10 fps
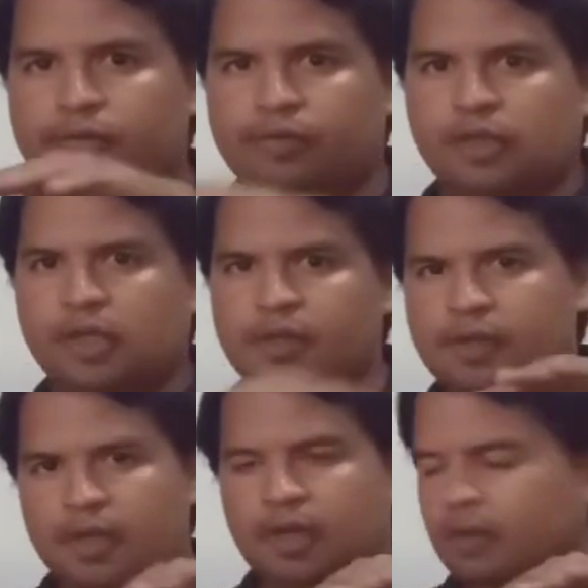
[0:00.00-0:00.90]
C,
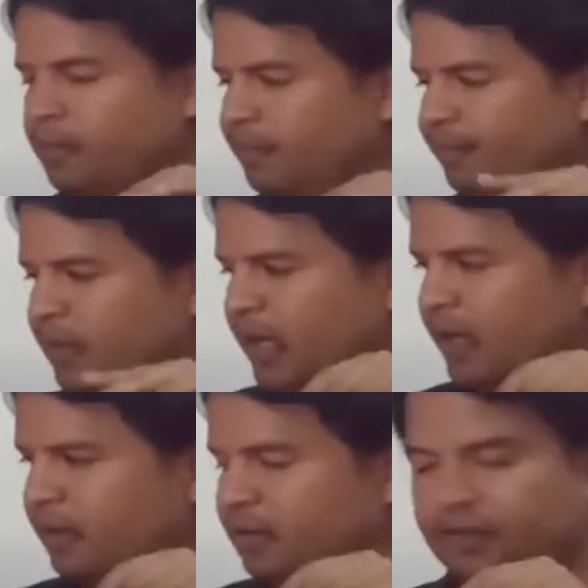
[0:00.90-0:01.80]
D,
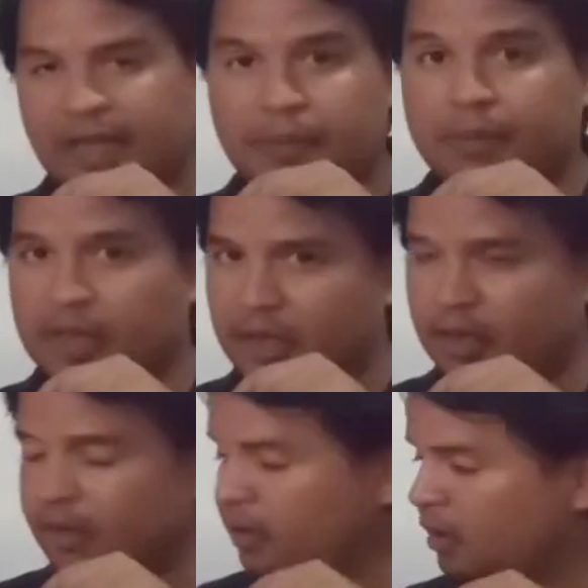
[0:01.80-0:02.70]
then same
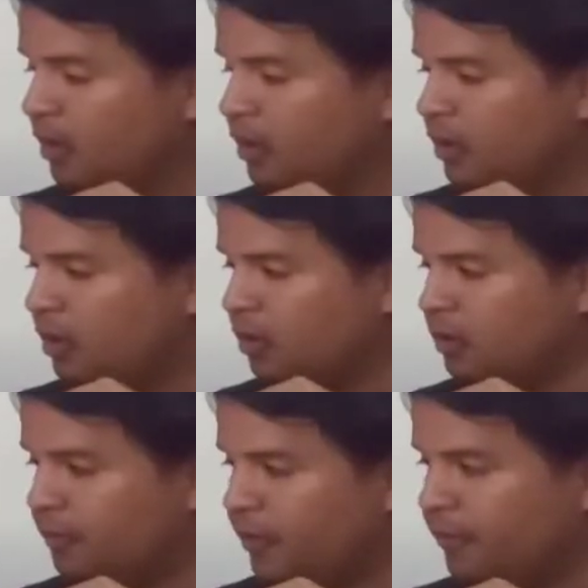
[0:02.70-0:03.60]
thing on
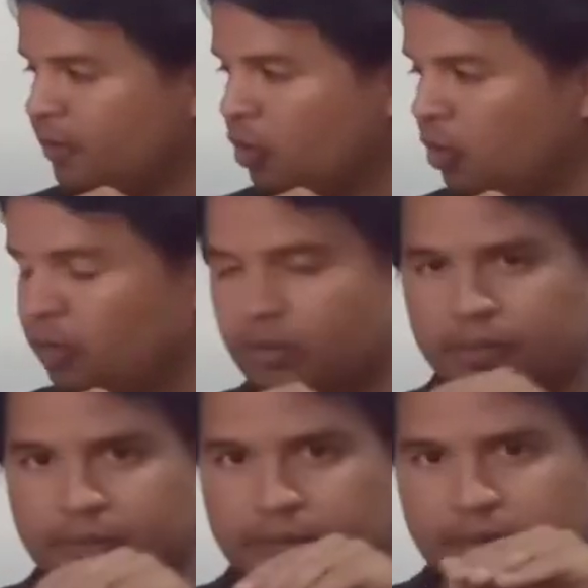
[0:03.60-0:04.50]
the 5th hole,
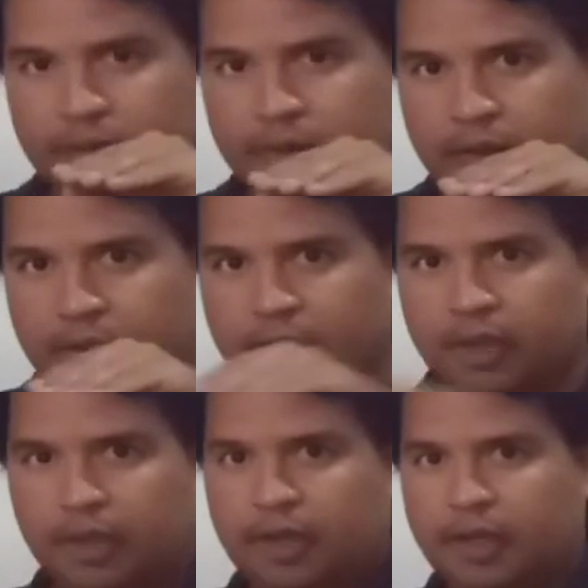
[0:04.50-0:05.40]

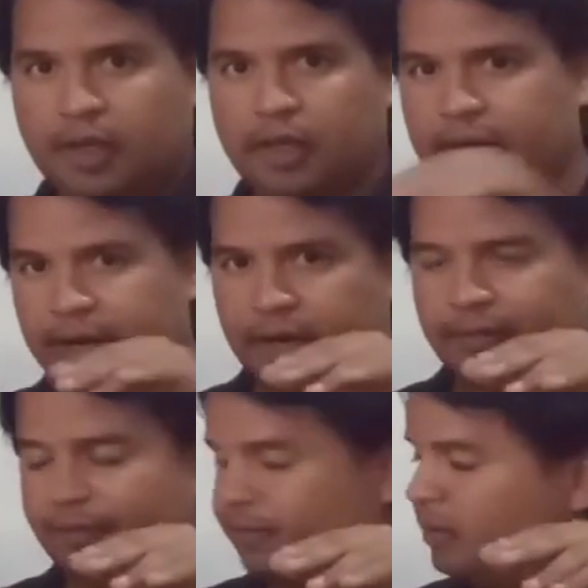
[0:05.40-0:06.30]
E,
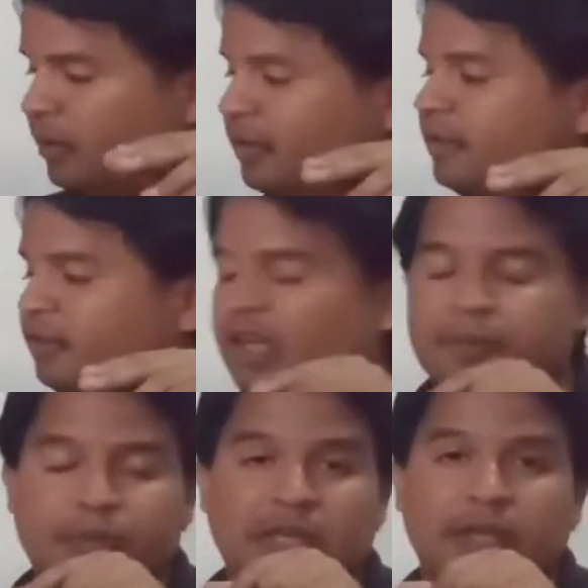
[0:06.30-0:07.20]
F,
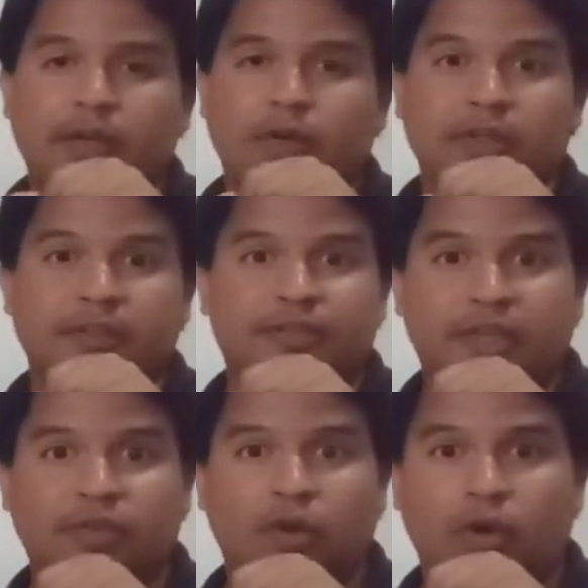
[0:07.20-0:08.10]
same thing on the
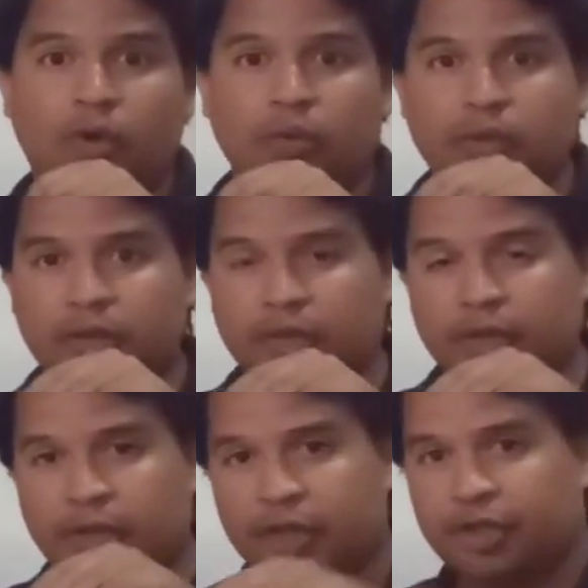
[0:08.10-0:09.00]
6th hole,
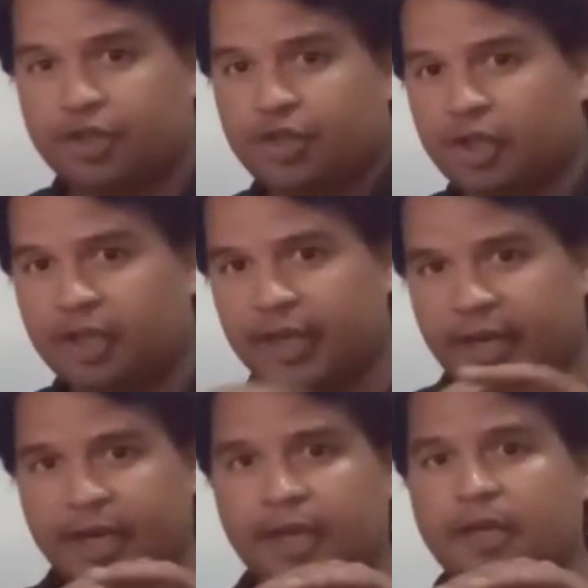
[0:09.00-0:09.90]
G,
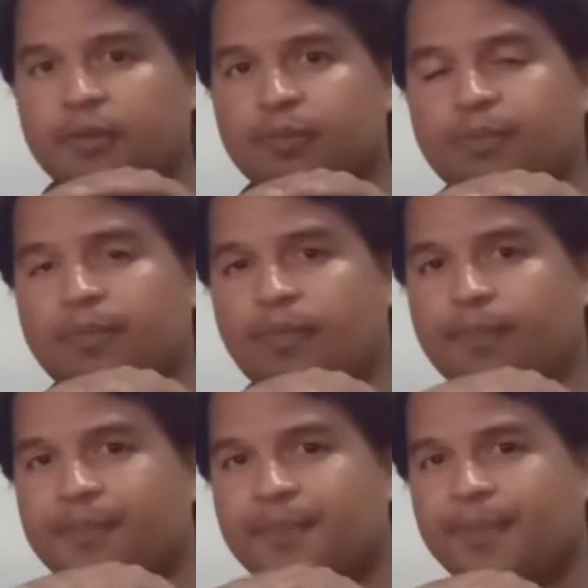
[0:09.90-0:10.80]
A,
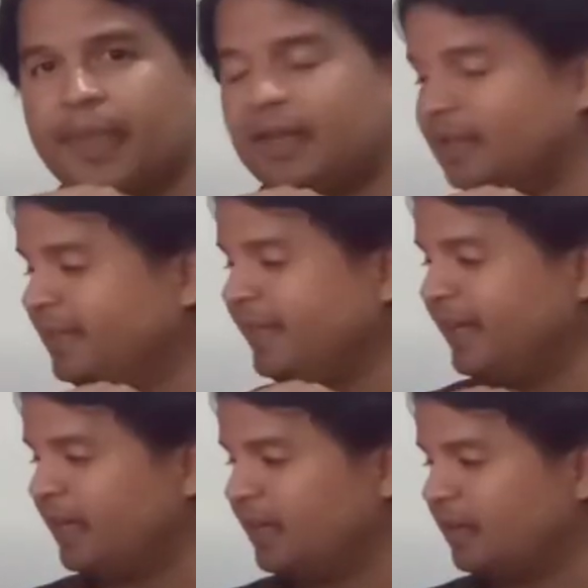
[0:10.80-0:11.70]

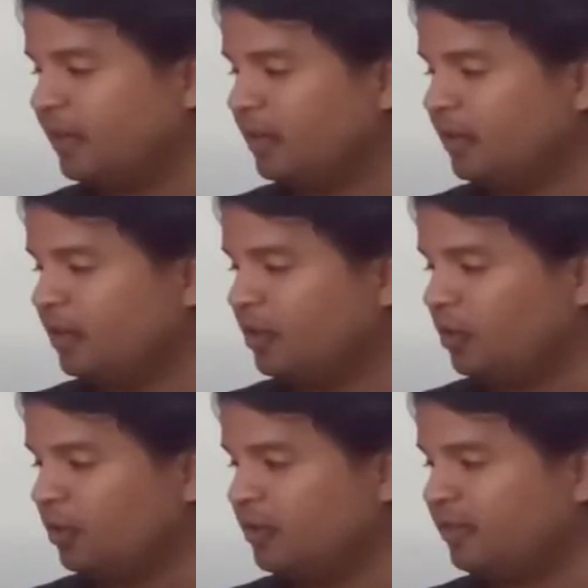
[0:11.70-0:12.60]
then
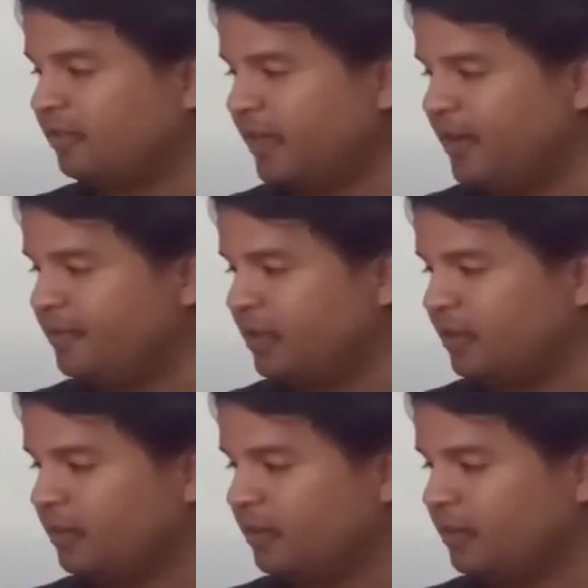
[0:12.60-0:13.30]
on the 7,